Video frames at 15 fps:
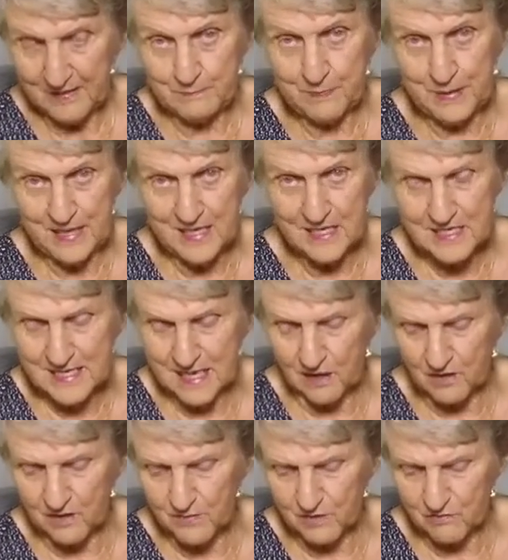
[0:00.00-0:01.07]
Peter's
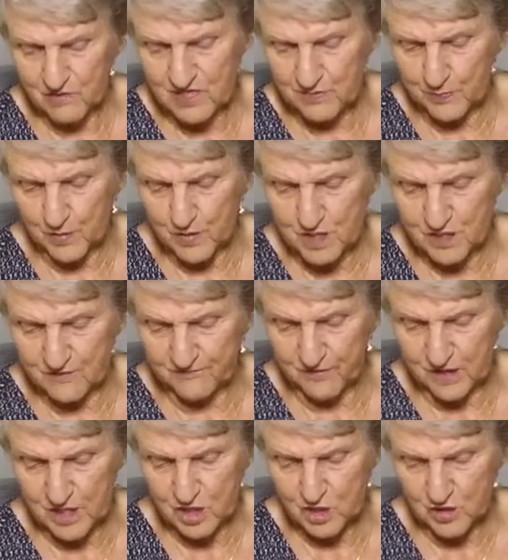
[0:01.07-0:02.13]
ultimate response to
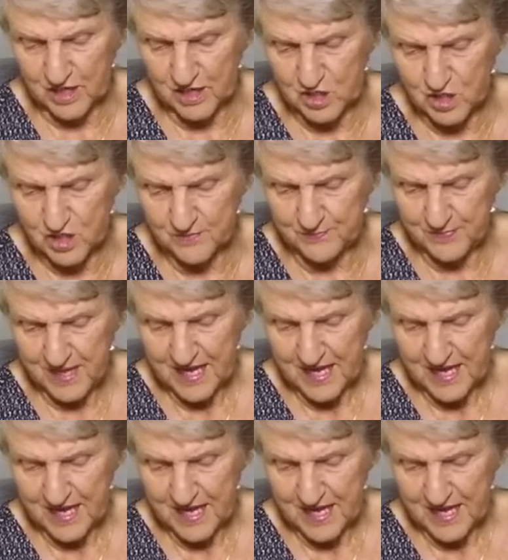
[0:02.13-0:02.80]
frustration.